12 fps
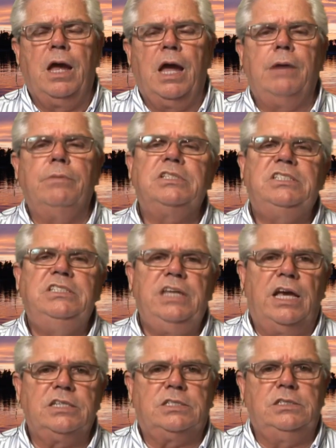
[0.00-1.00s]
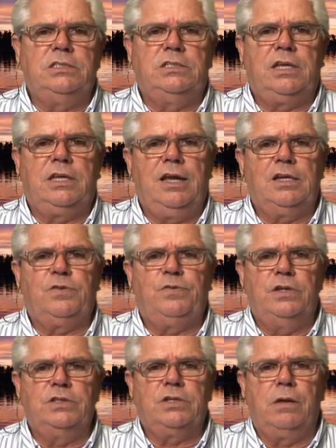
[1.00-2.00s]
I was destined to catch
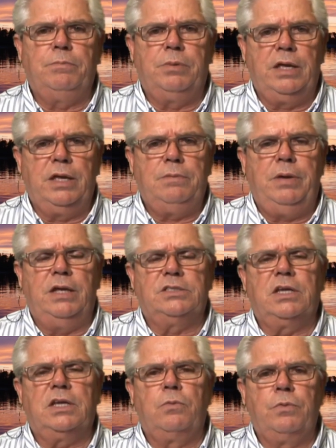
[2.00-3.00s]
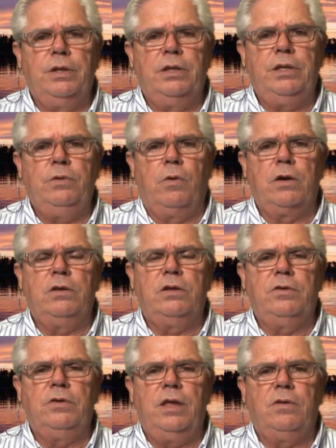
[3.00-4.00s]
fish on blade baits. I really wanted
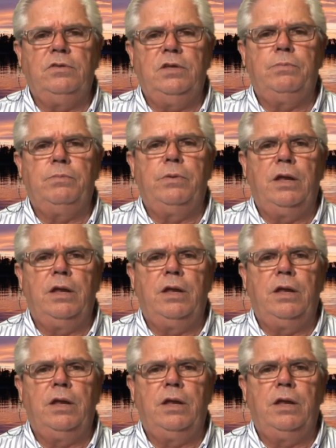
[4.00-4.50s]
to go down deep.